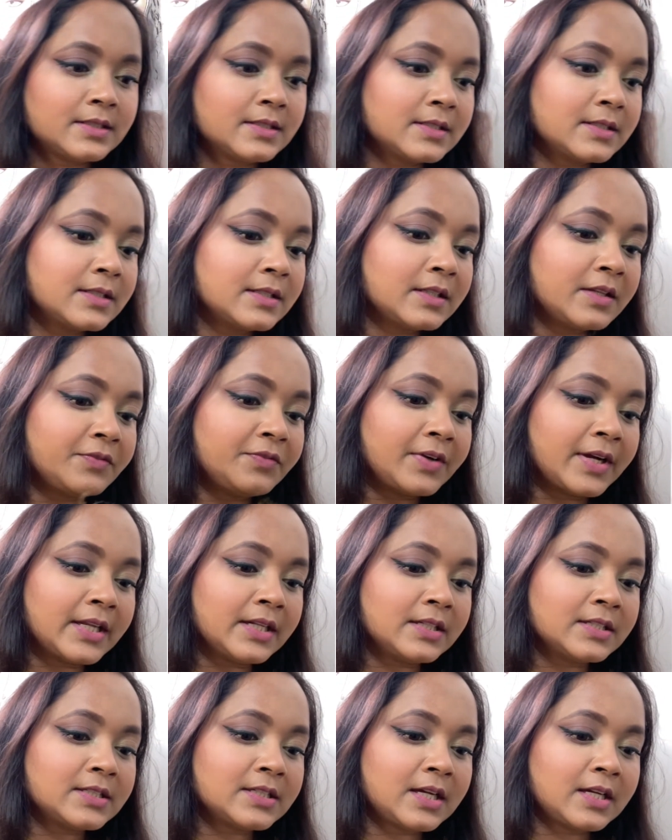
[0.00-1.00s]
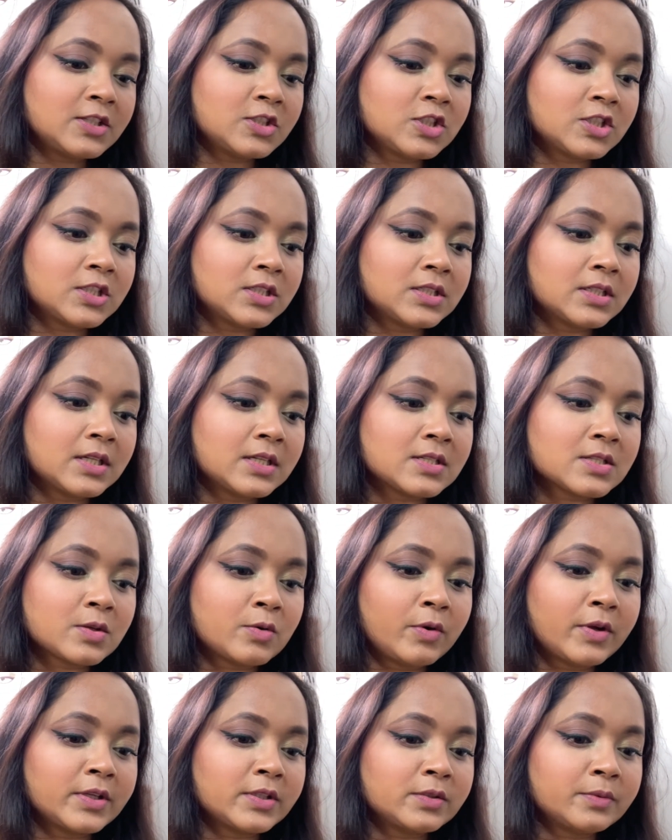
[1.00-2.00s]
the final touch is
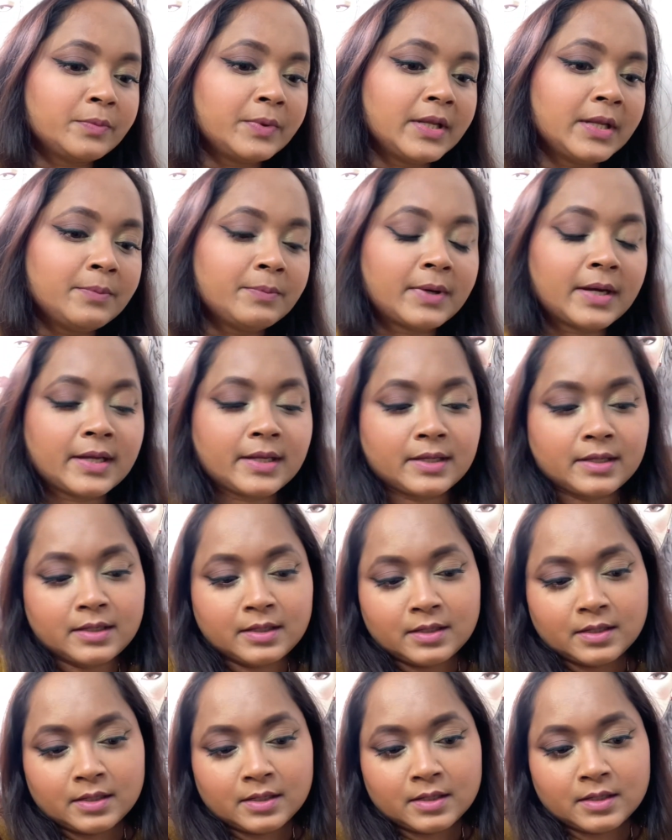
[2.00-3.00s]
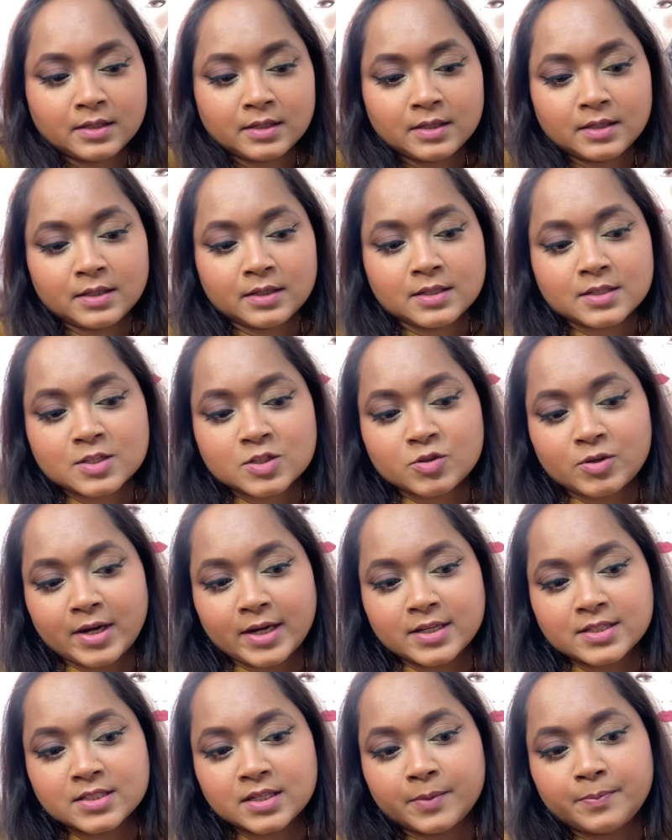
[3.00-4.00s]
going to be my
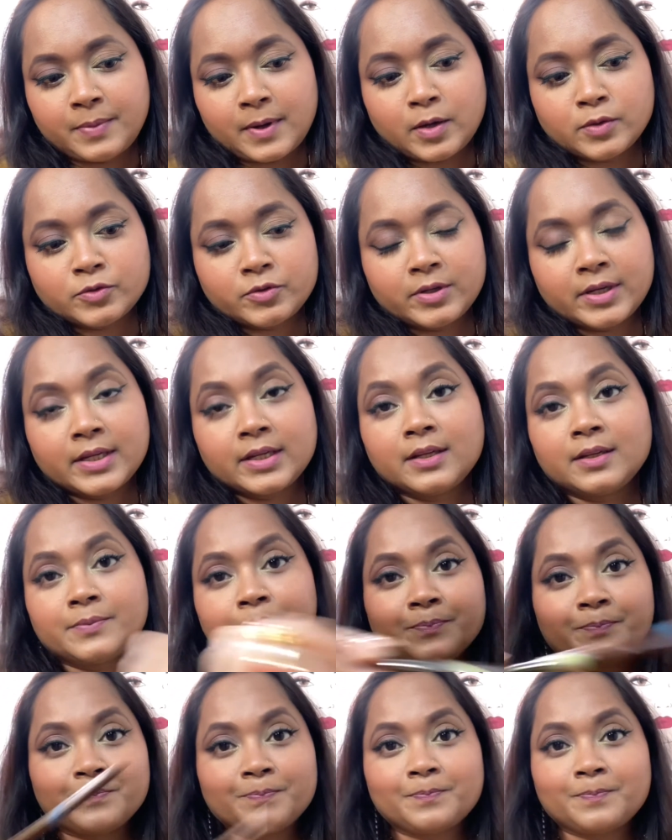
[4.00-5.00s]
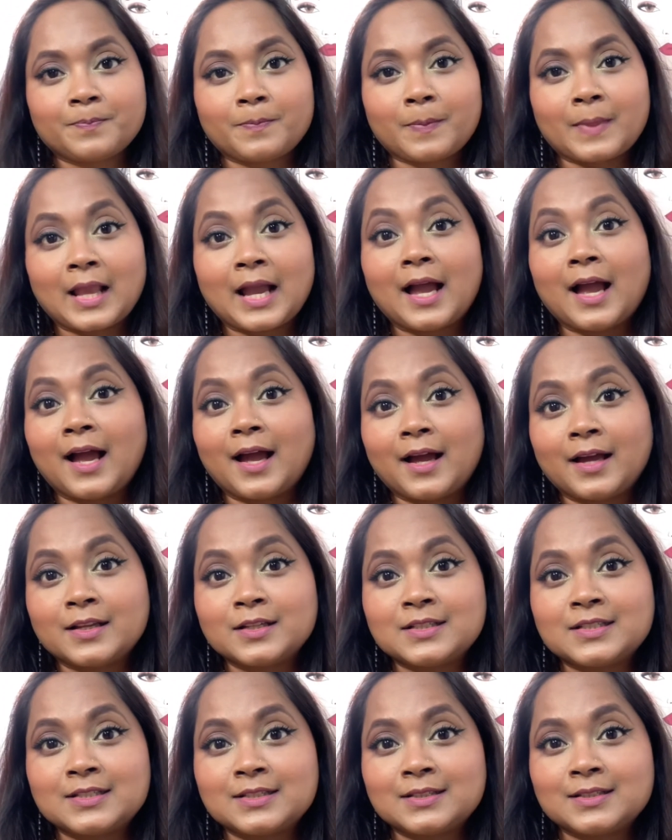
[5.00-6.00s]
strategic powdering. And
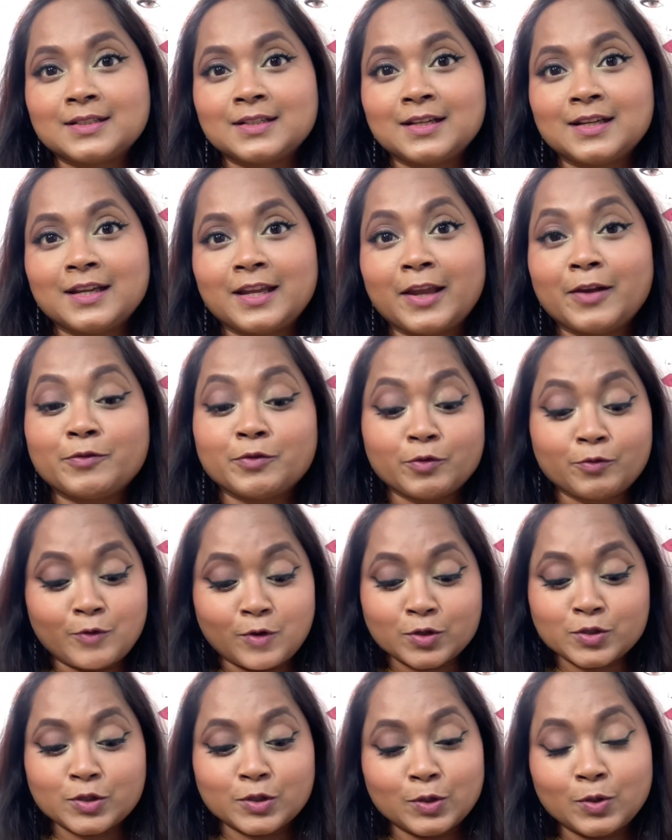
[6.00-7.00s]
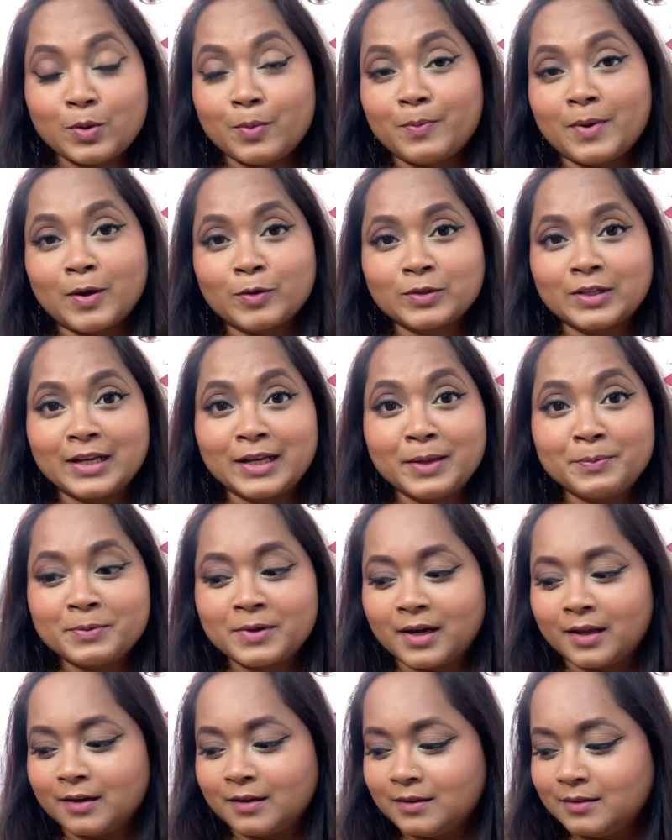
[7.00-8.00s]
if you want to know about the lip
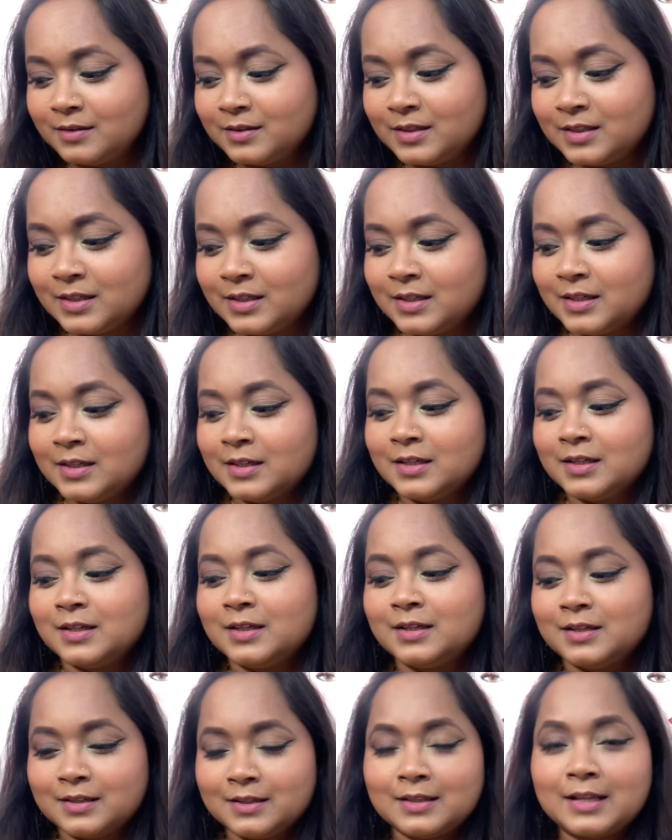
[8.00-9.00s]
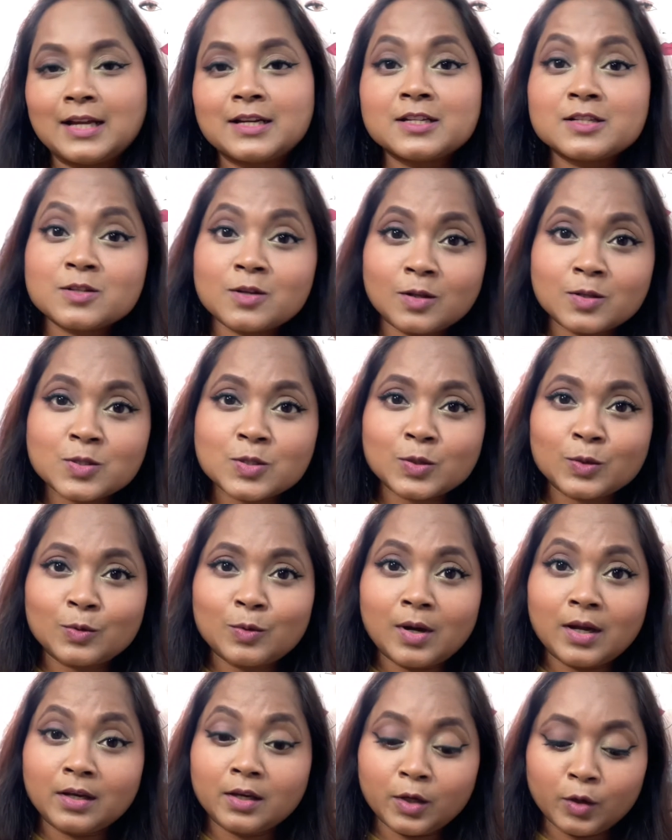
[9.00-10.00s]
color, that is also a
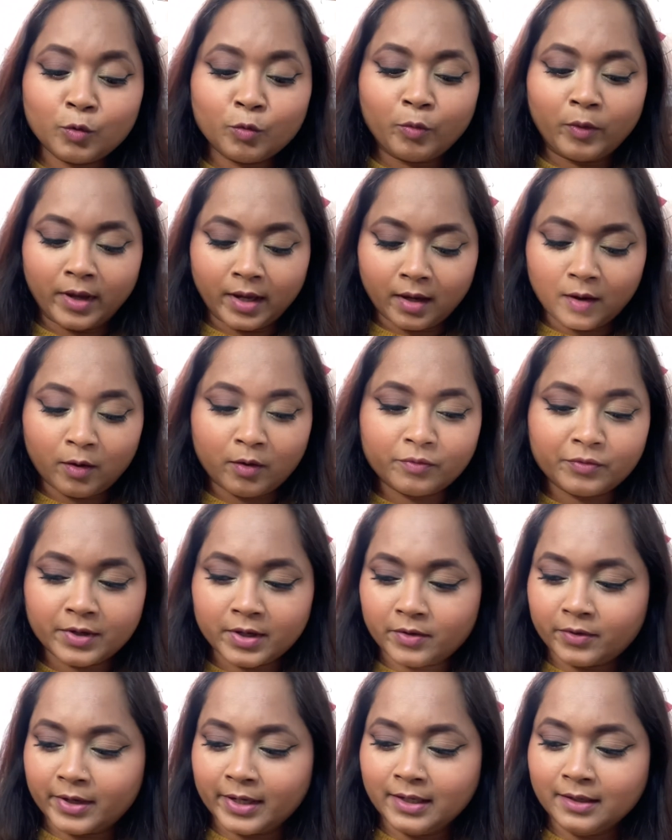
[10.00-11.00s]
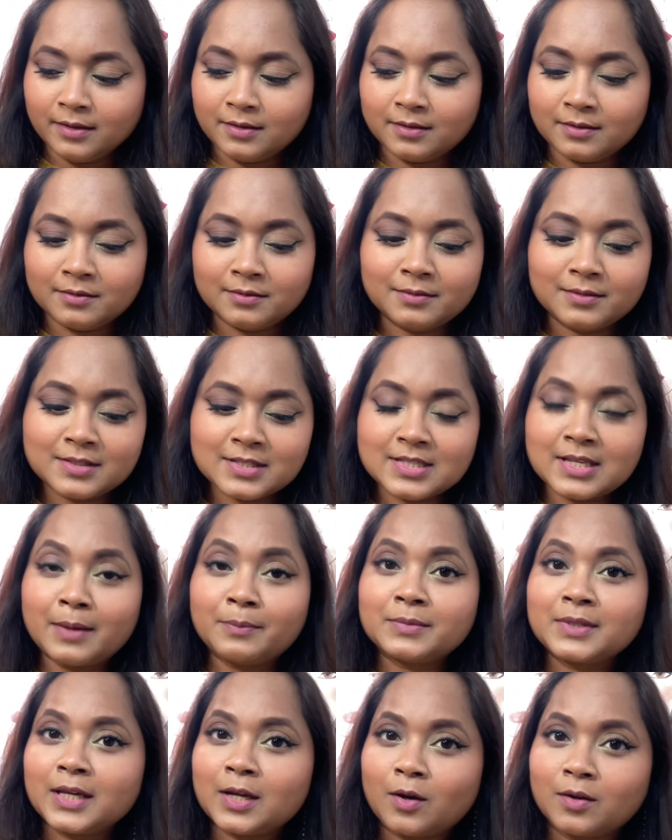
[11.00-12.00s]
new way of wearing
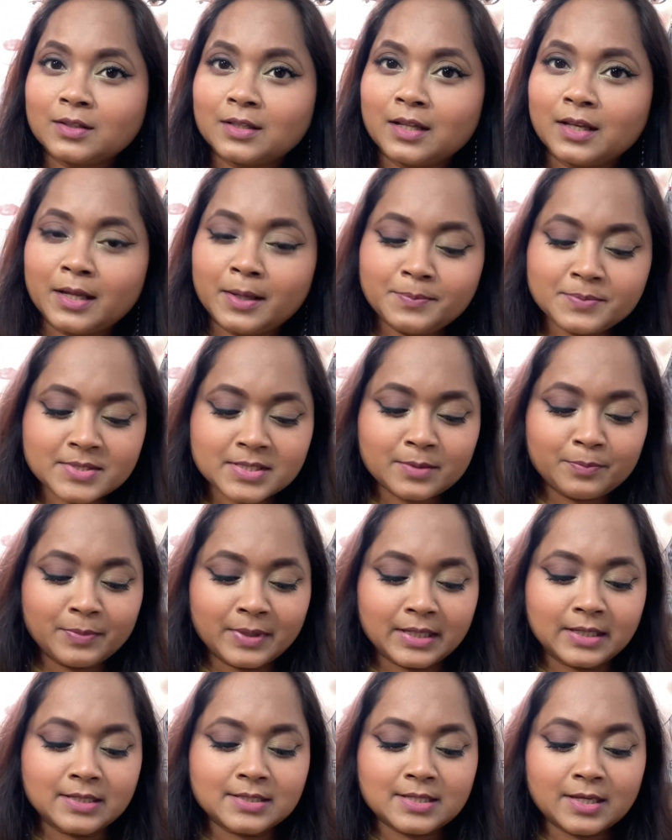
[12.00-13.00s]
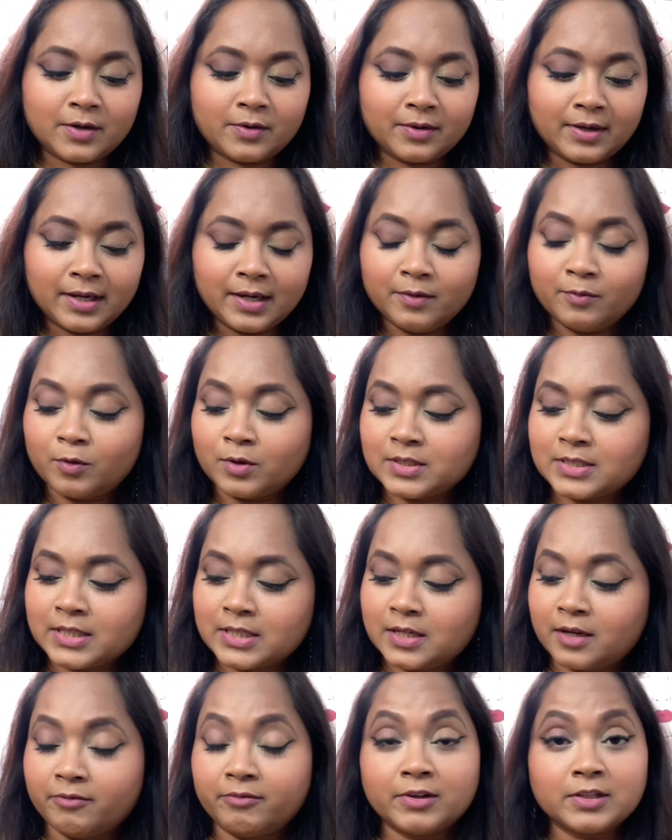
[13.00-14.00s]
something on the lips, because I really wanted a
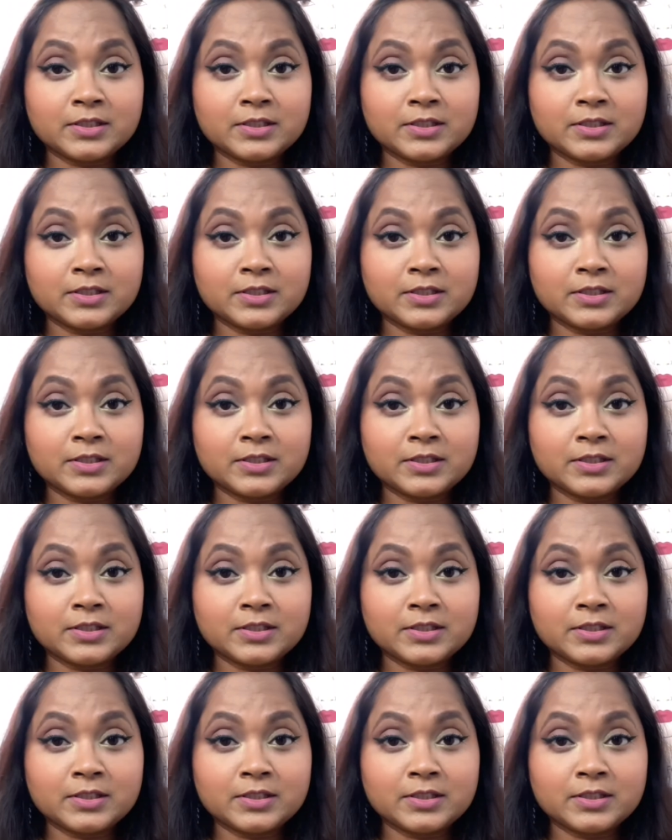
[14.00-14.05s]
winter